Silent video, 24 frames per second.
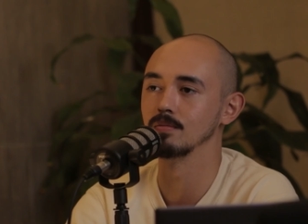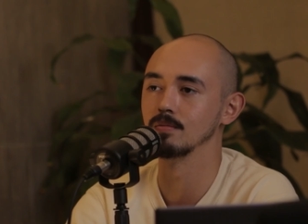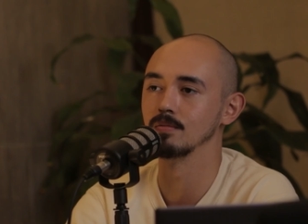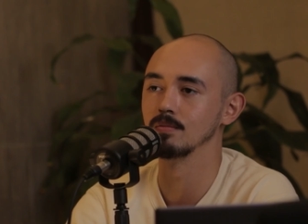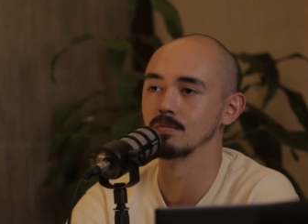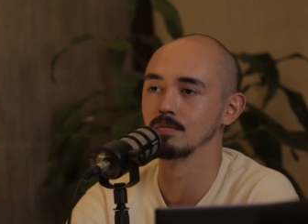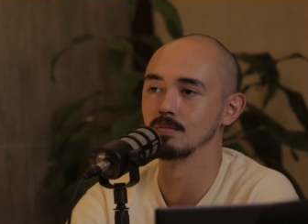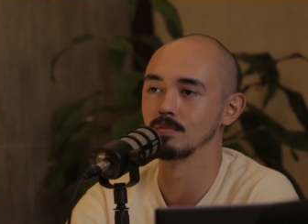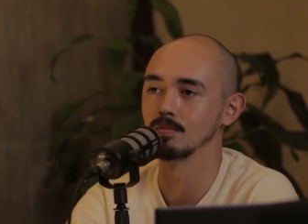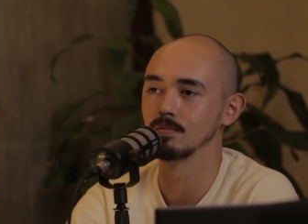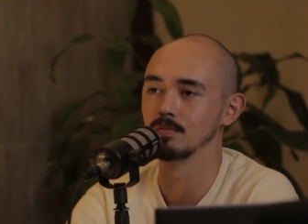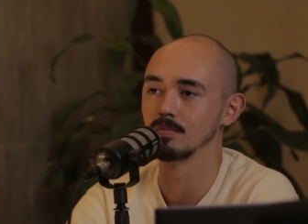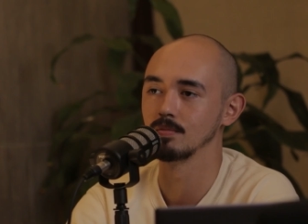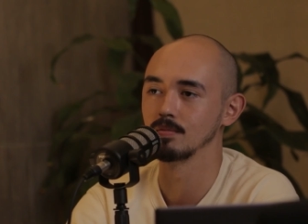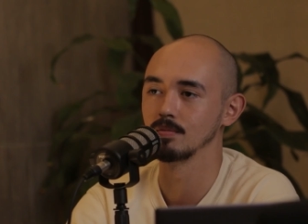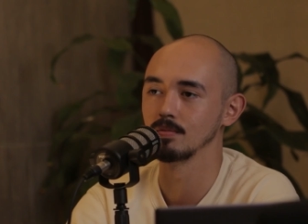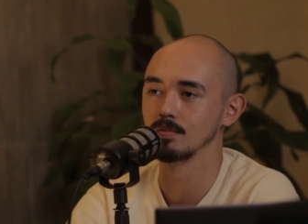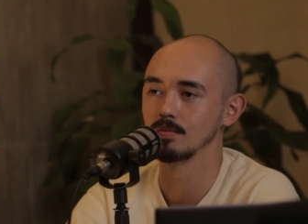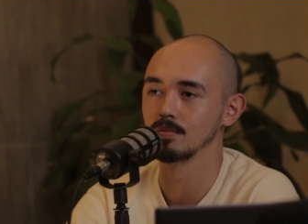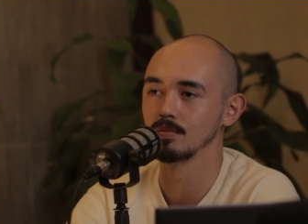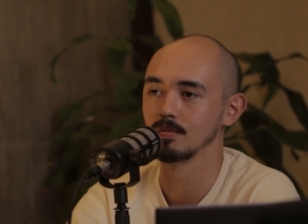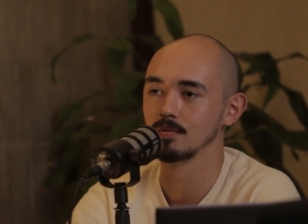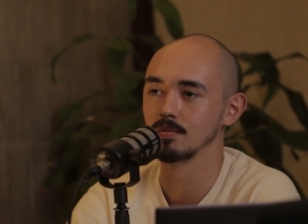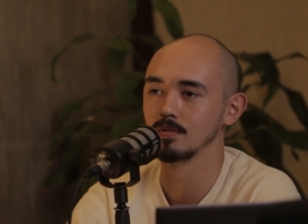Mm.
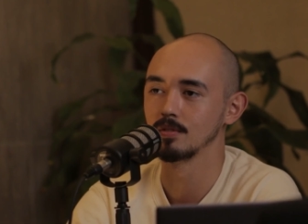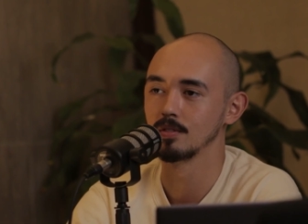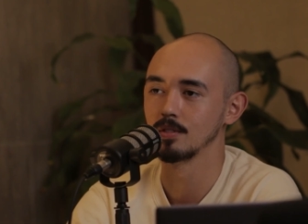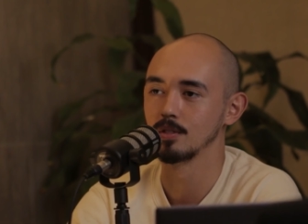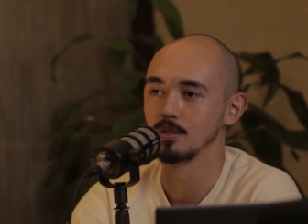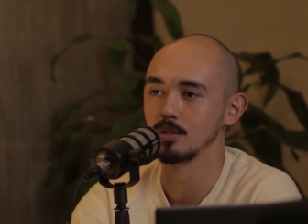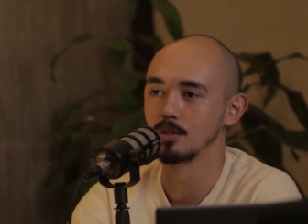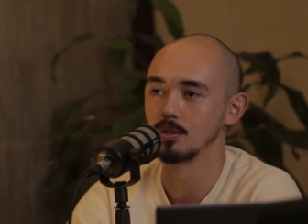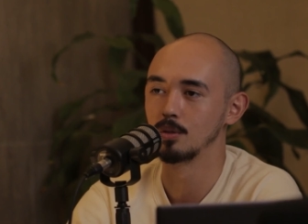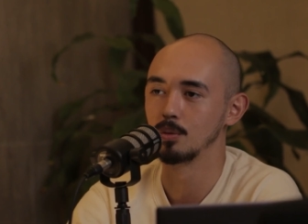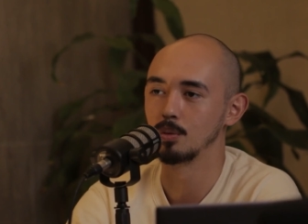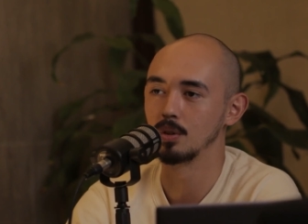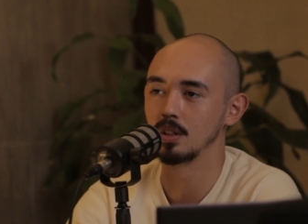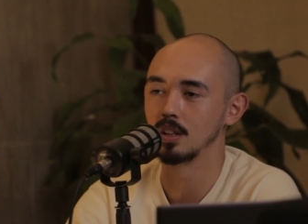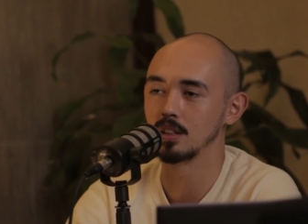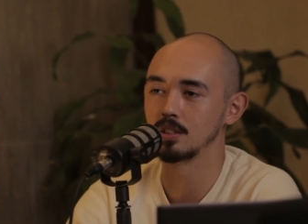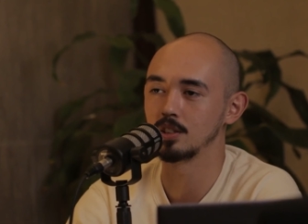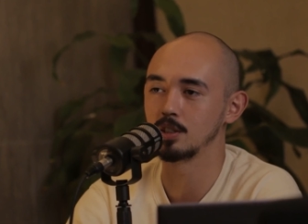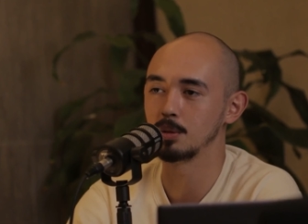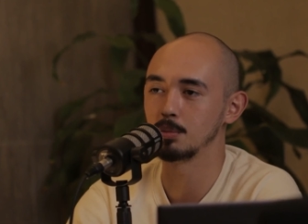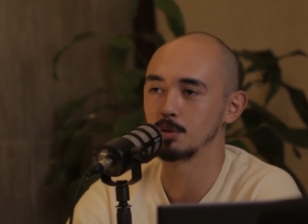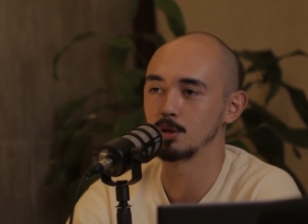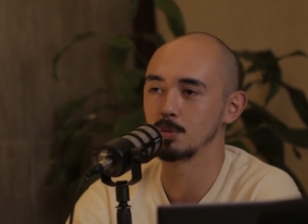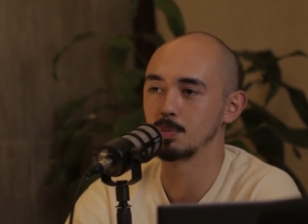
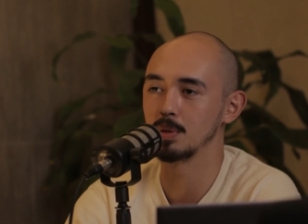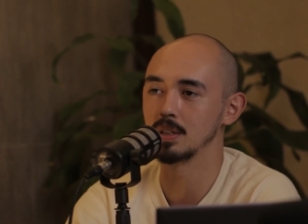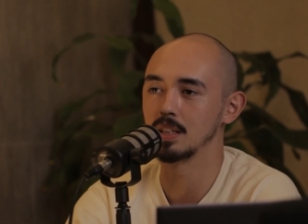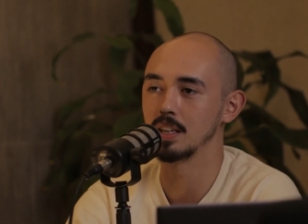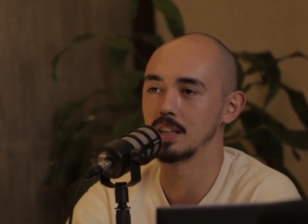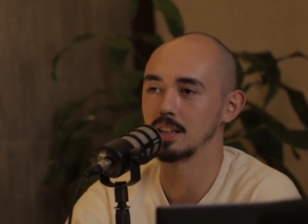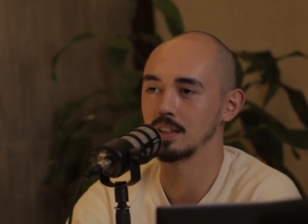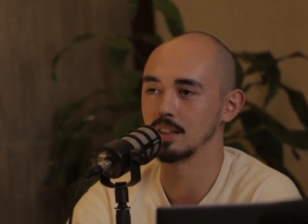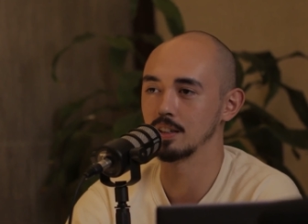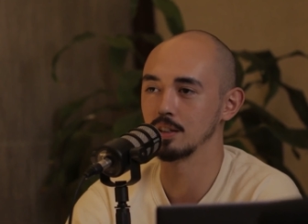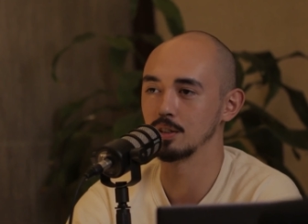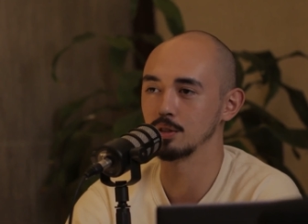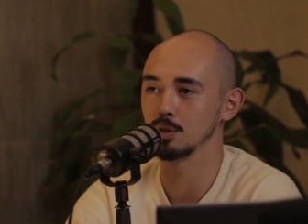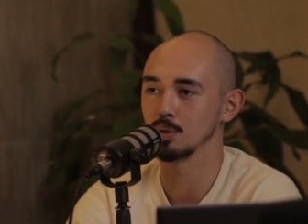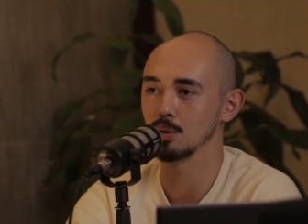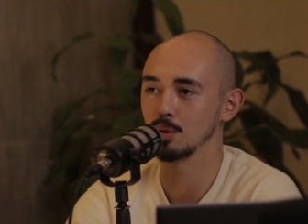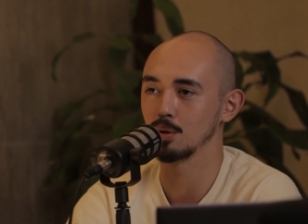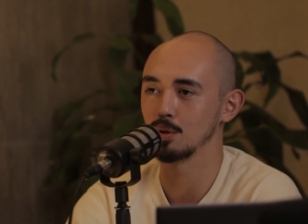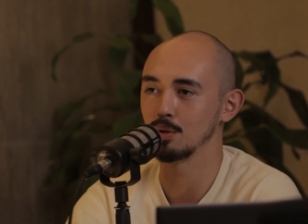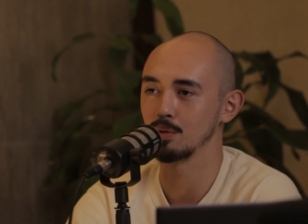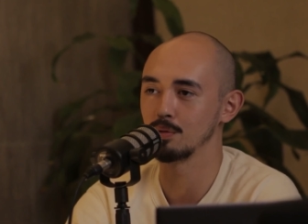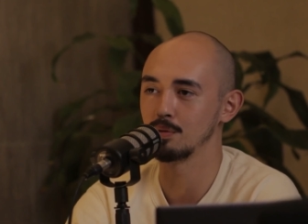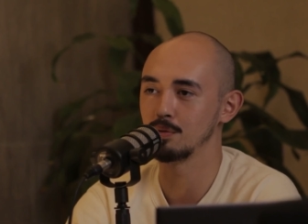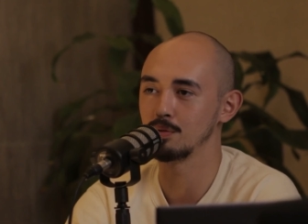Well, that seems to be like
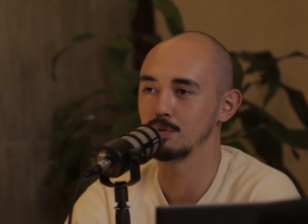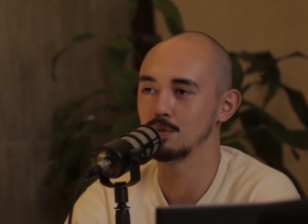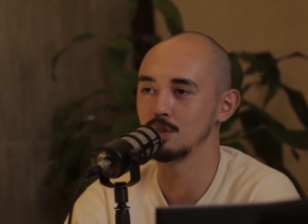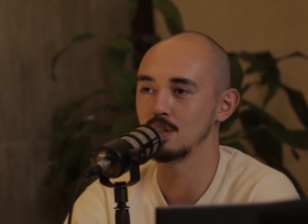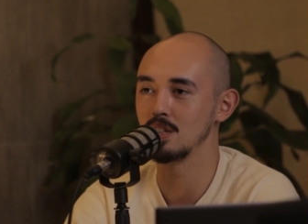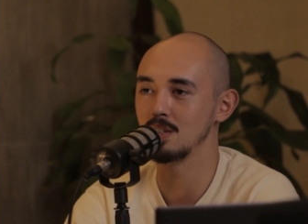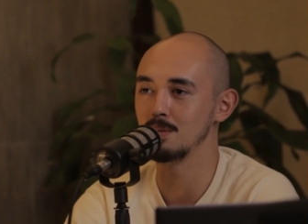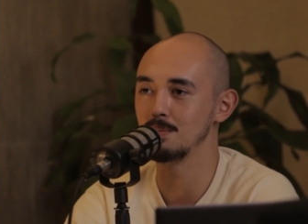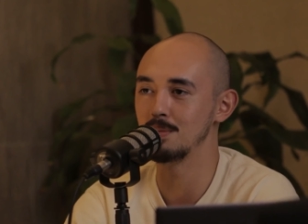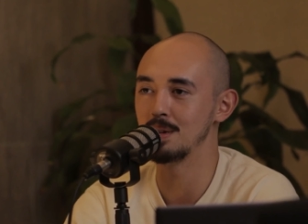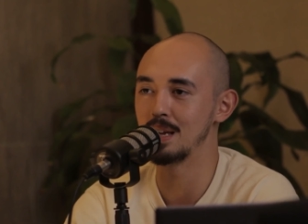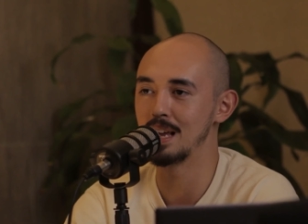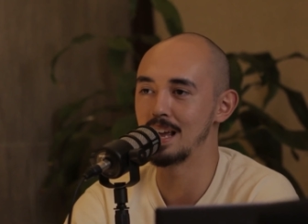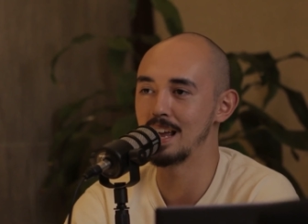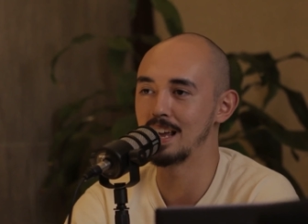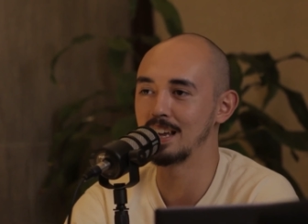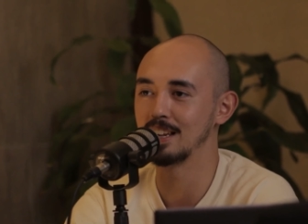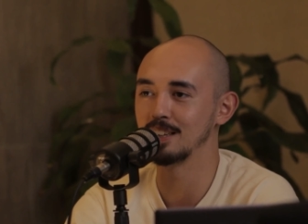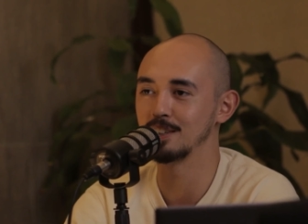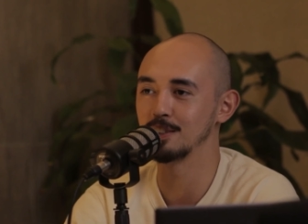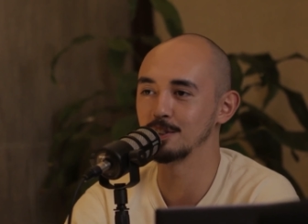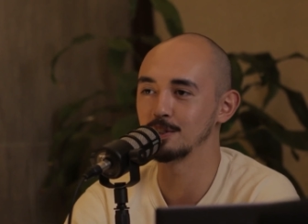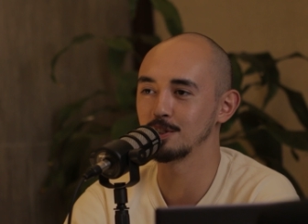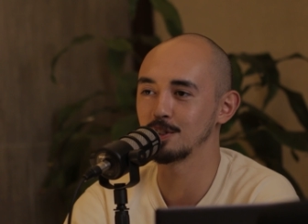a sort of T
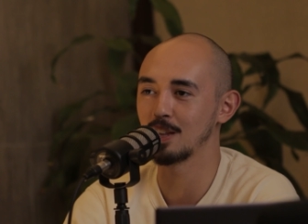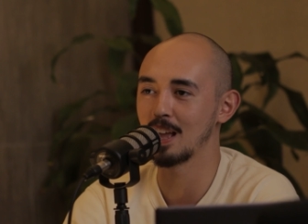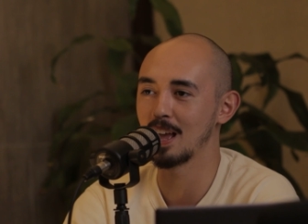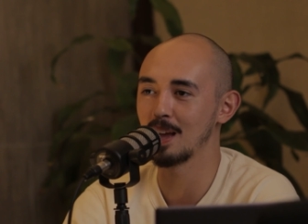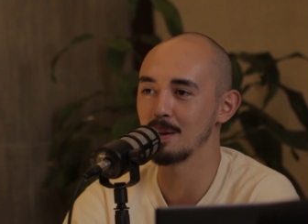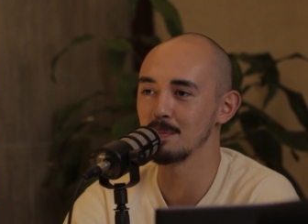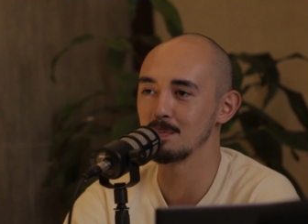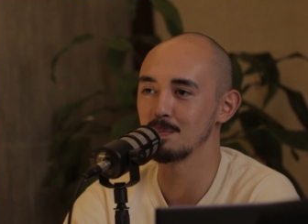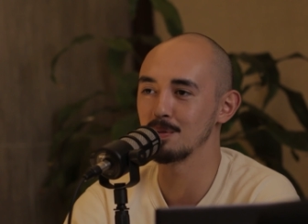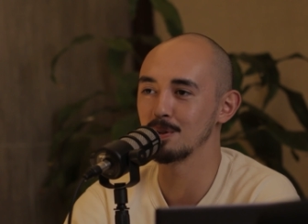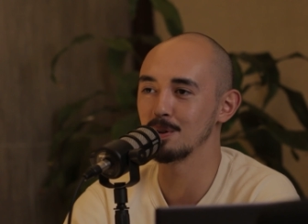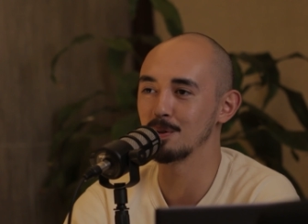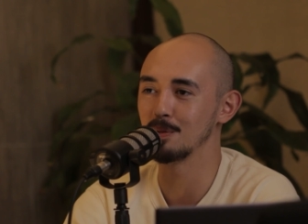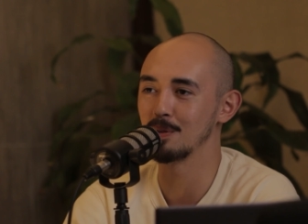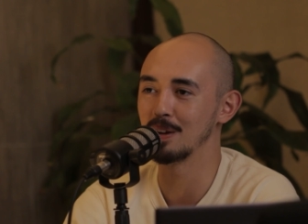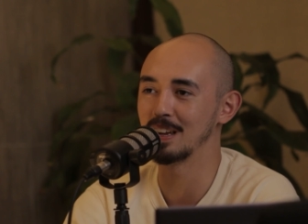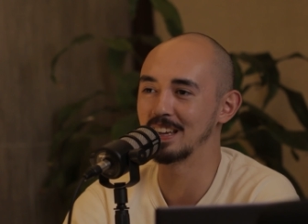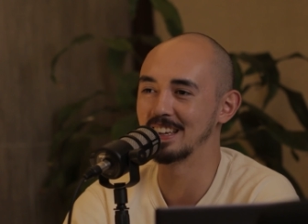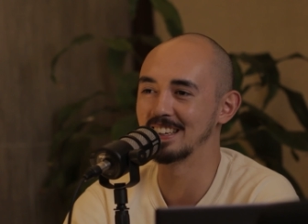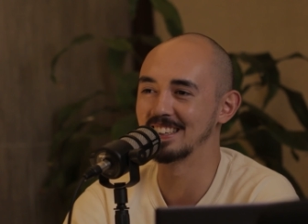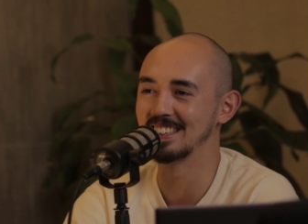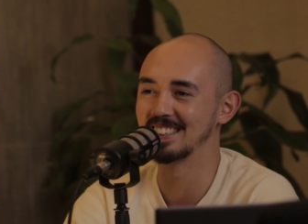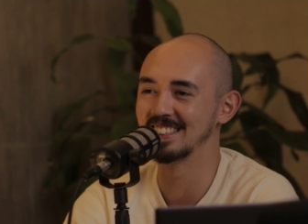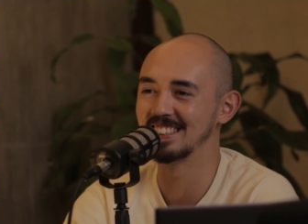B A stamp
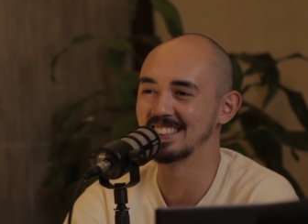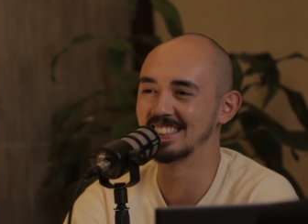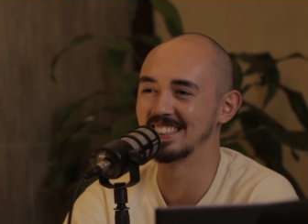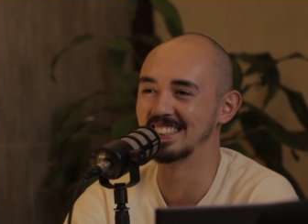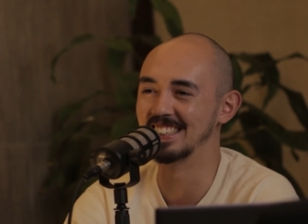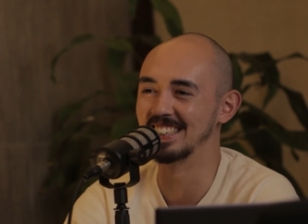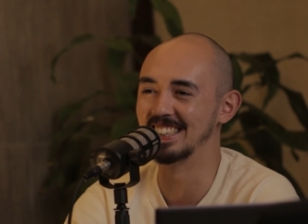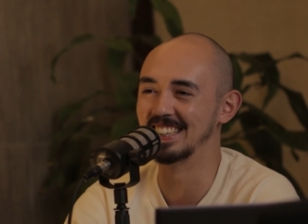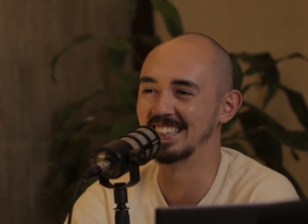in a way.